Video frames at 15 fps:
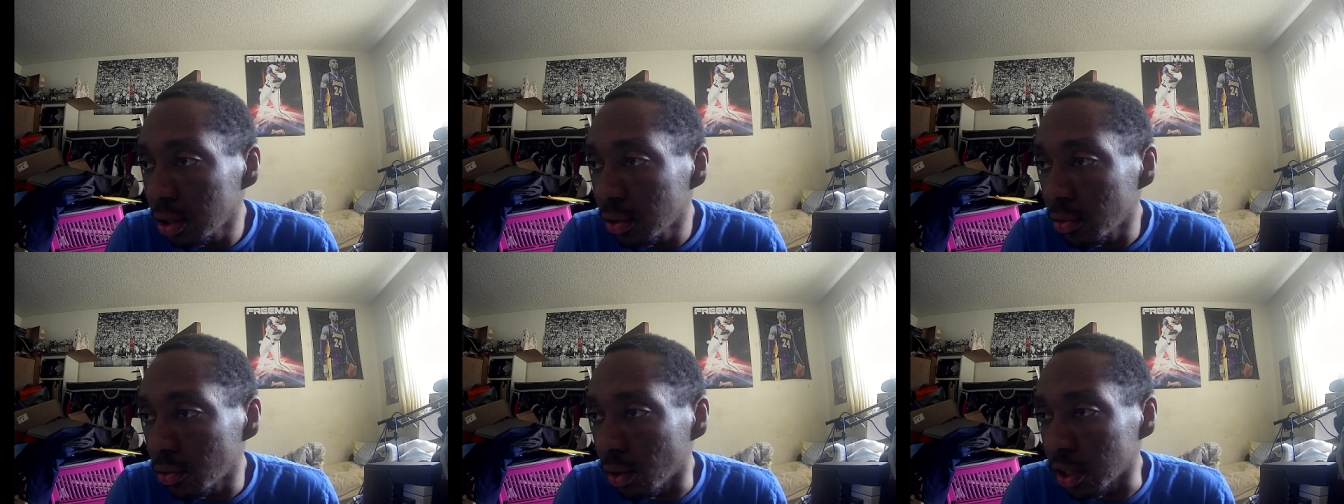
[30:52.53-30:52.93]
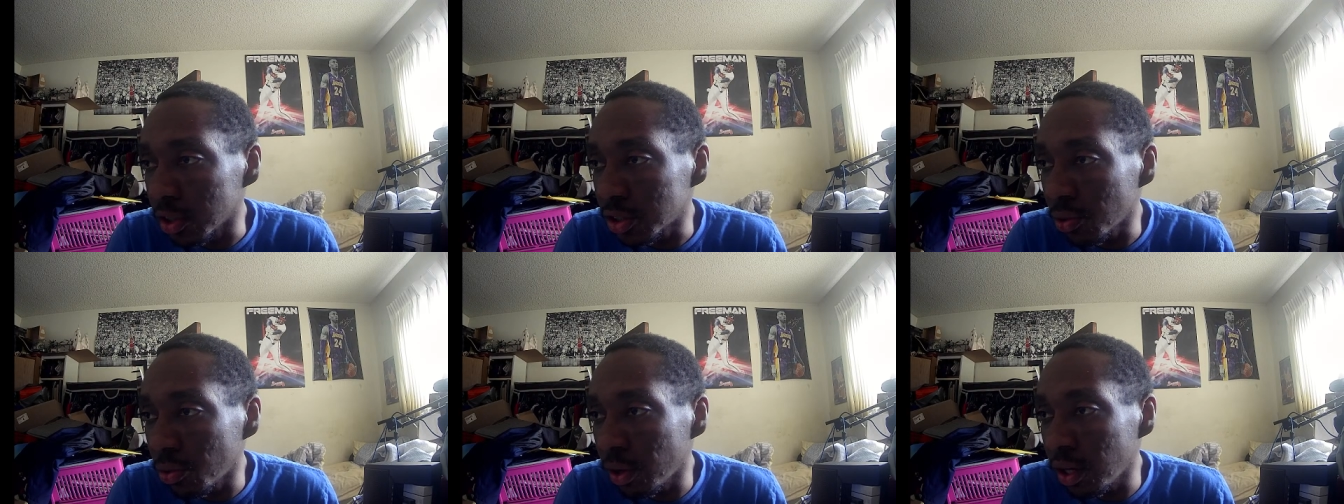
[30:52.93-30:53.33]
Wants
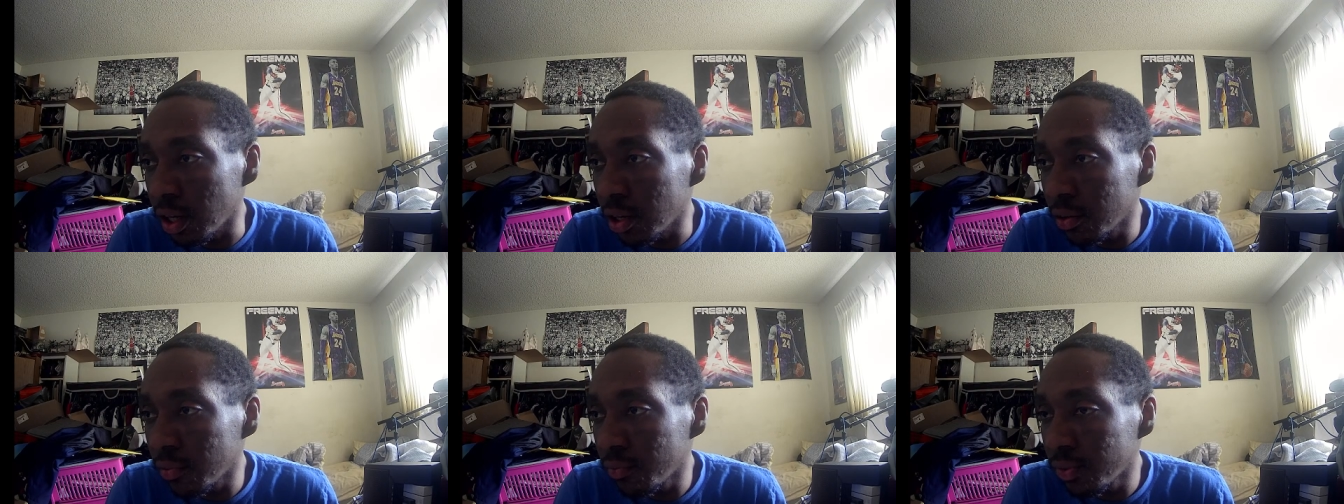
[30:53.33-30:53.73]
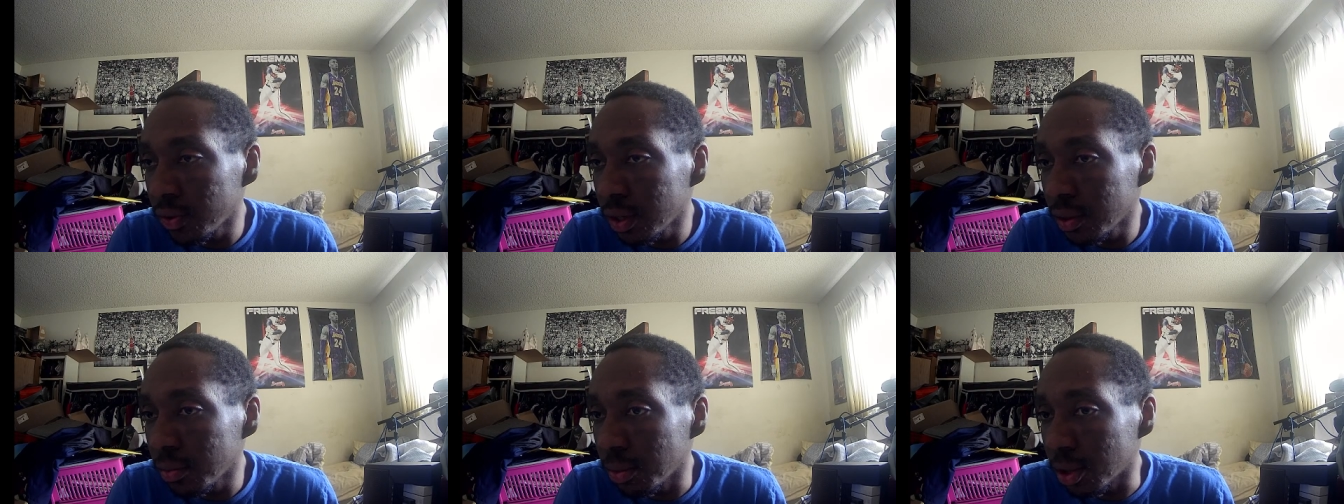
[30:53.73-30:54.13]
to win it,
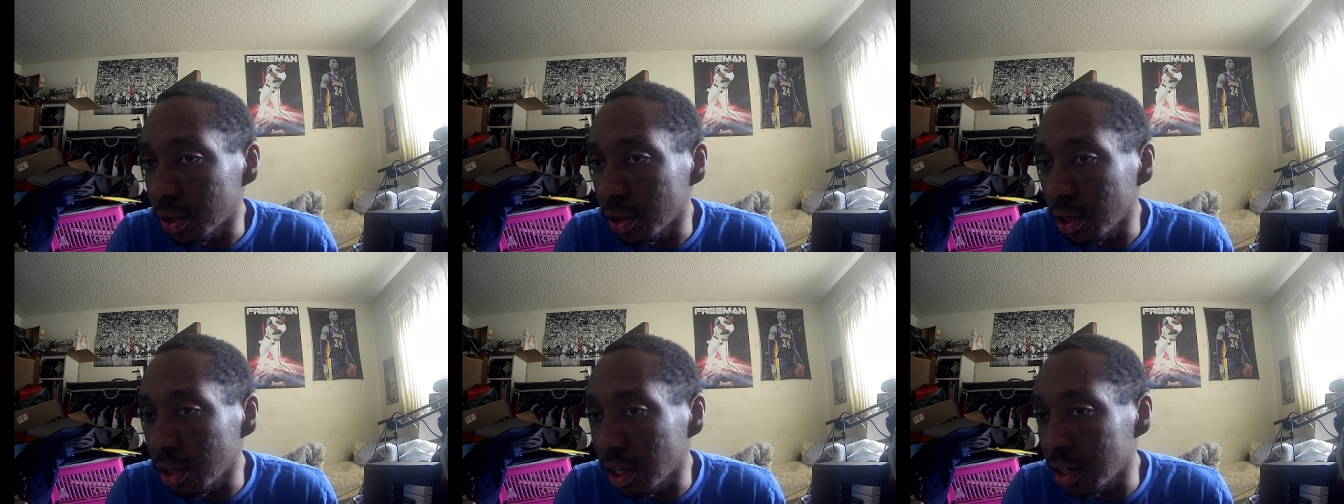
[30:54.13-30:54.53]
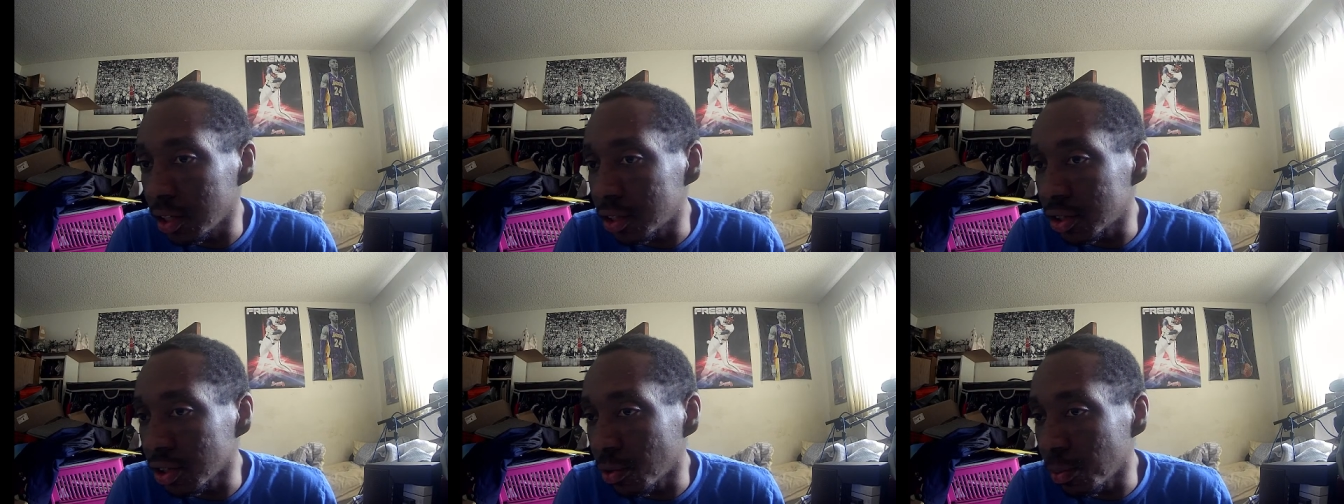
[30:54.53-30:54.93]
but couldn't get it somewhere